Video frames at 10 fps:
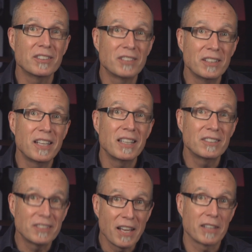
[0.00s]
as a dead
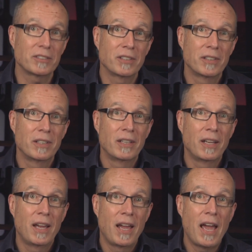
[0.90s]
sect,
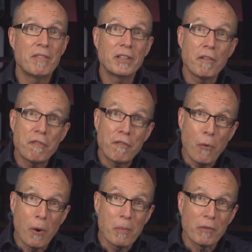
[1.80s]
having the
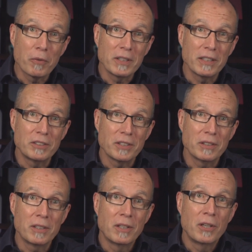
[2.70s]
form of
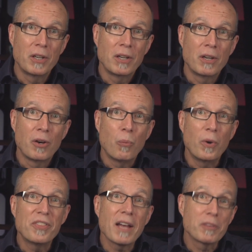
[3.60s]
religion
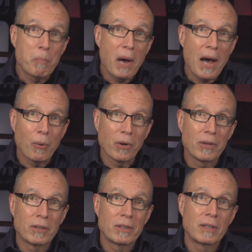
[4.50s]
without the power.
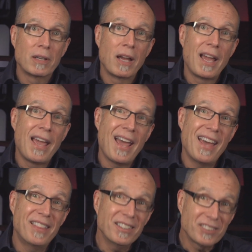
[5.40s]

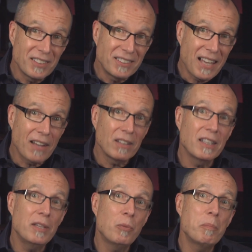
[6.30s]
And this
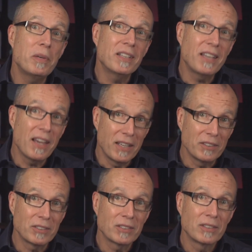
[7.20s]
undoubtedly will be the
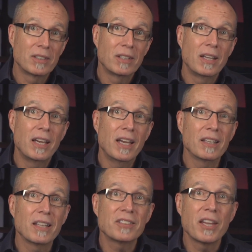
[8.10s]
case
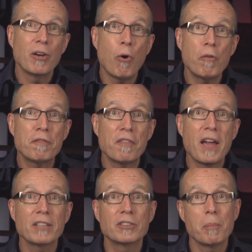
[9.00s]
unless they hold
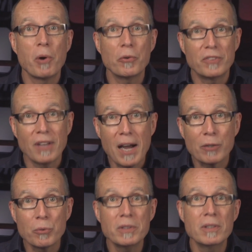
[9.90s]
fast to both
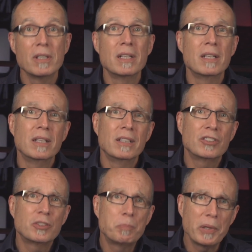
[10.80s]
doctrine,
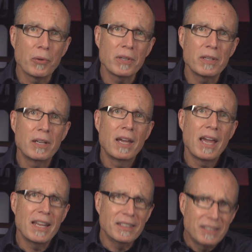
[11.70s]
spirit,
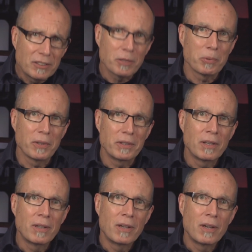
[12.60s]
and discipline
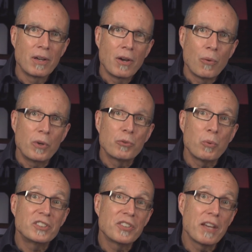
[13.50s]
with
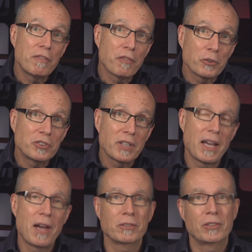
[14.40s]
which they first set
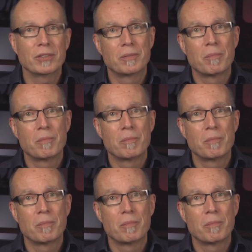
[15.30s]
out."